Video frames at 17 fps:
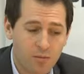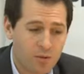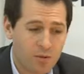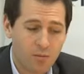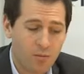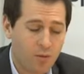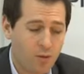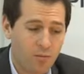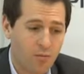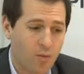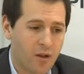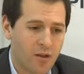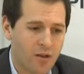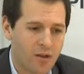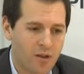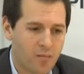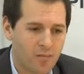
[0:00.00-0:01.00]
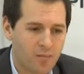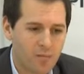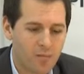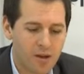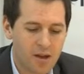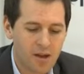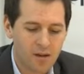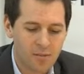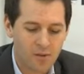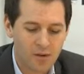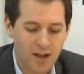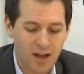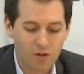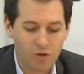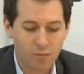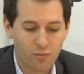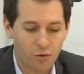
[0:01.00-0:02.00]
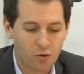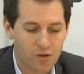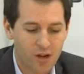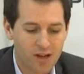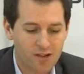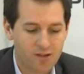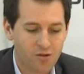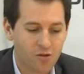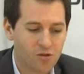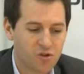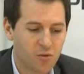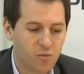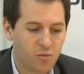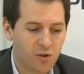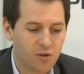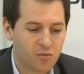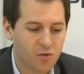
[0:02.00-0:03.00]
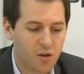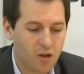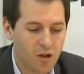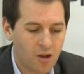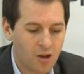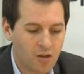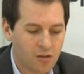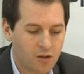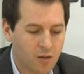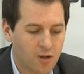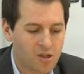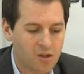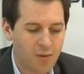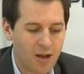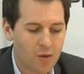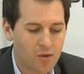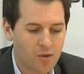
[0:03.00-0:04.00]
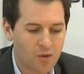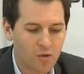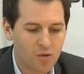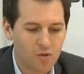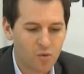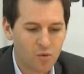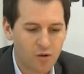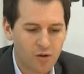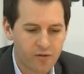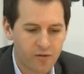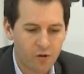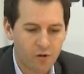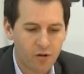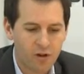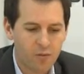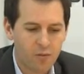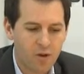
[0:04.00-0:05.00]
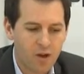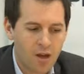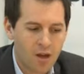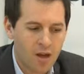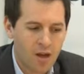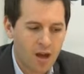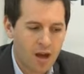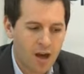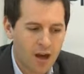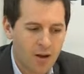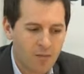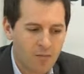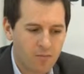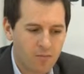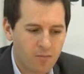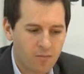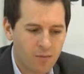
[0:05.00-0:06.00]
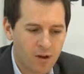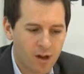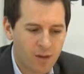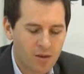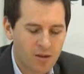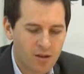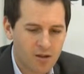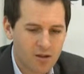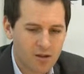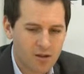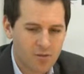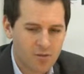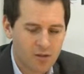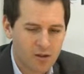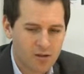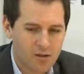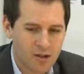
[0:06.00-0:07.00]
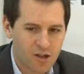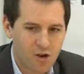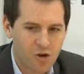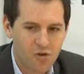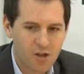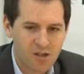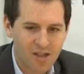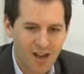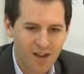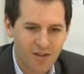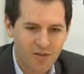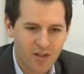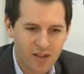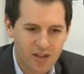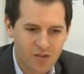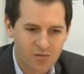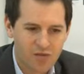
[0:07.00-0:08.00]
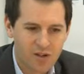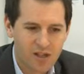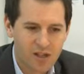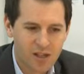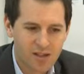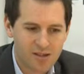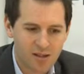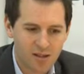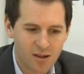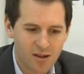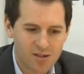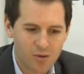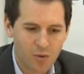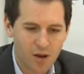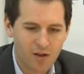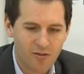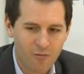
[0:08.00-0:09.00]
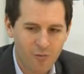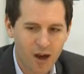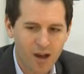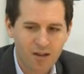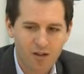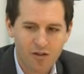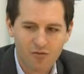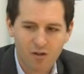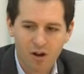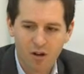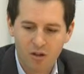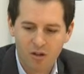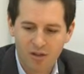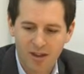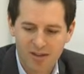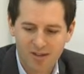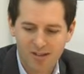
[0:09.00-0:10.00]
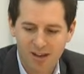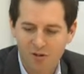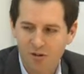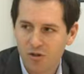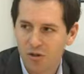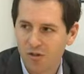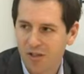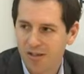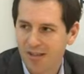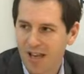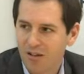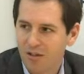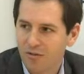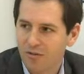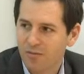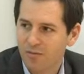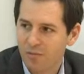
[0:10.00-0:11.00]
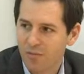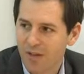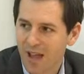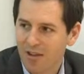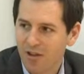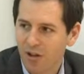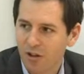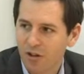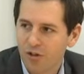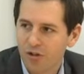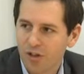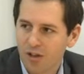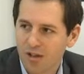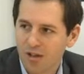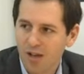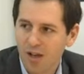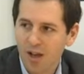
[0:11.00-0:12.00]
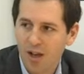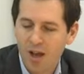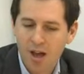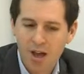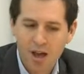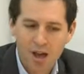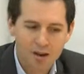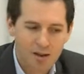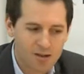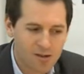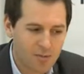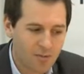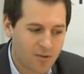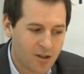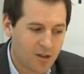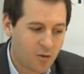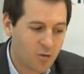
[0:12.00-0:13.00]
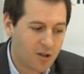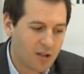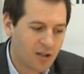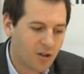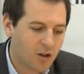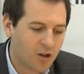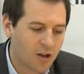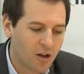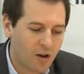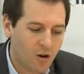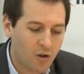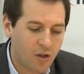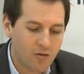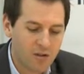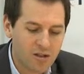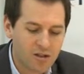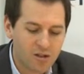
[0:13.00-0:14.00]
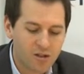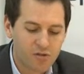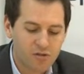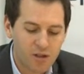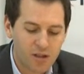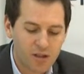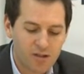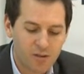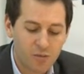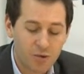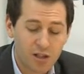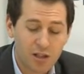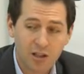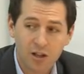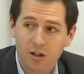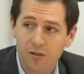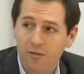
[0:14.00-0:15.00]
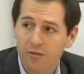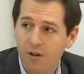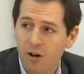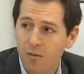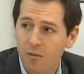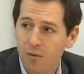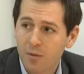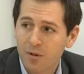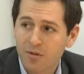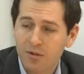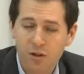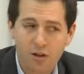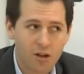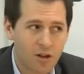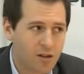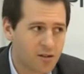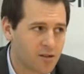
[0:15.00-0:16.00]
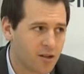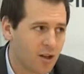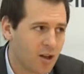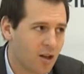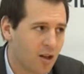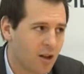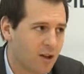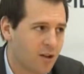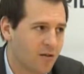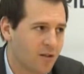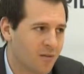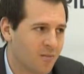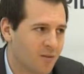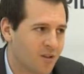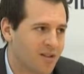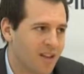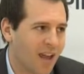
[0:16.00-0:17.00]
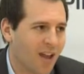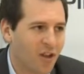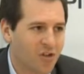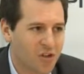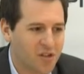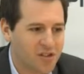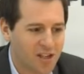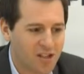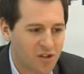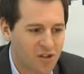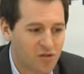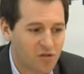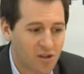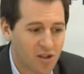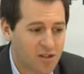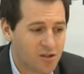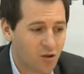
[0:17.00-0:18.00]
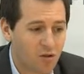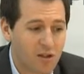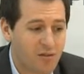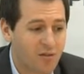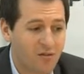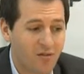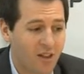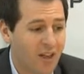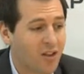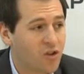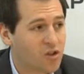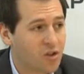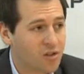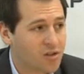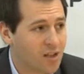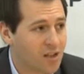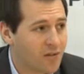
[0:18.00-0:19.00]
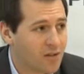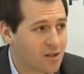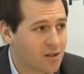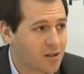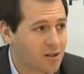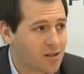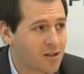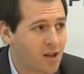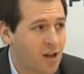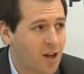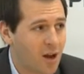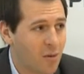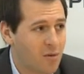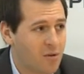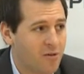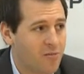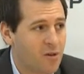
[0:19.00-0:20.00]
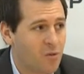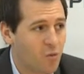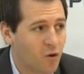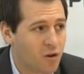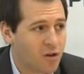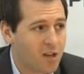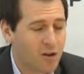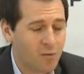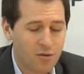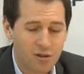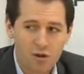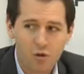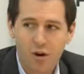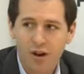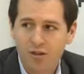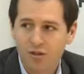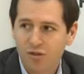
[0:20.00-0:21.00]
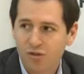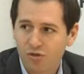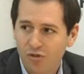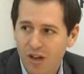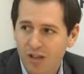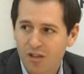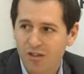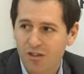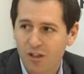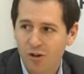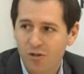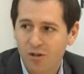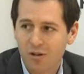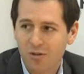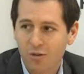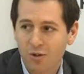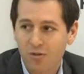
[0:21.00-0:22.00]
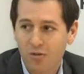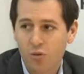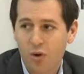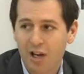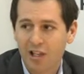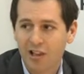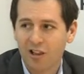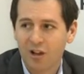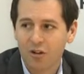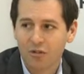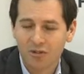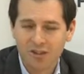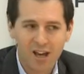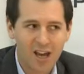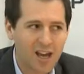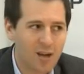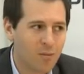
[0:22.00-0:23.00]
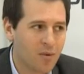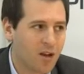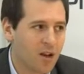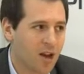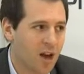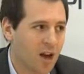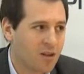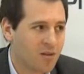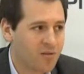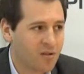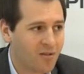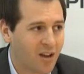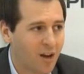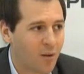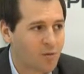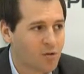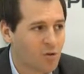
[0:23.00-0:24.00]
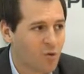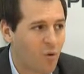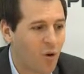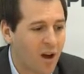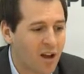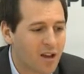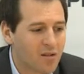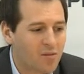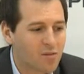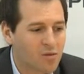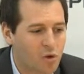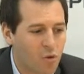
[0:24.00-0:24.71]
mean, whether they be an actual broadcaster or someone doing some outsourced work for them. I mean, the security side of things really is a way of mind rather than necessarily just a set of technologies, and it's something that we can look at other industries and we can learn from. I mean, if you look at the intelligence industries or even financial services, I mean, they've been working with quite strict security rules for quite a long time, and they've developed quite